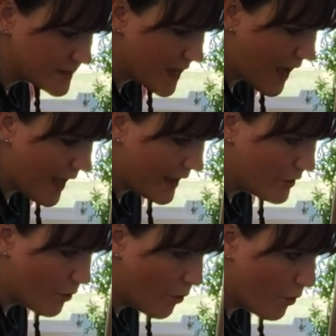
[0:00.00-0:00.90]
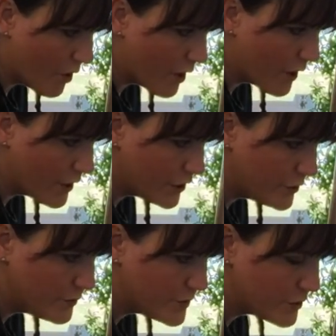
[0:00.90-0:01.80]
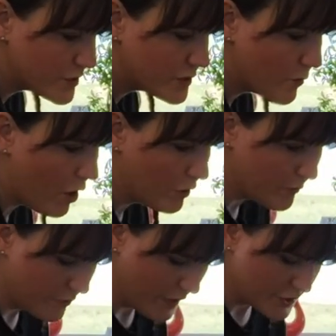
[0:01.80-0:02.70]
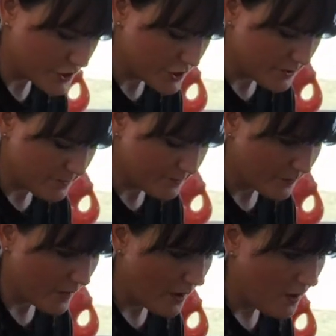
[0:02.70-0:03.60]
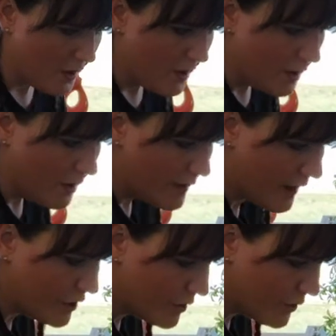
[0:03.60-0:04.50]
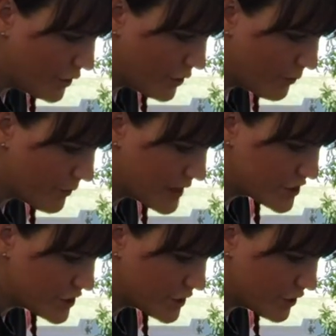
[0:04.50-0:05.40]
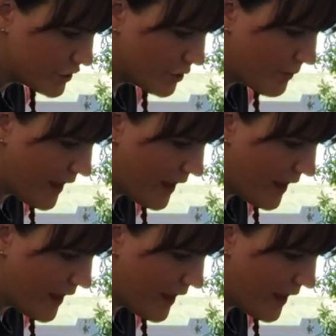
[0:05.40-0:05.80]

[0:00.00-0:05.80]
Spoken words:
side, or use your smaller brush. Now your brush or your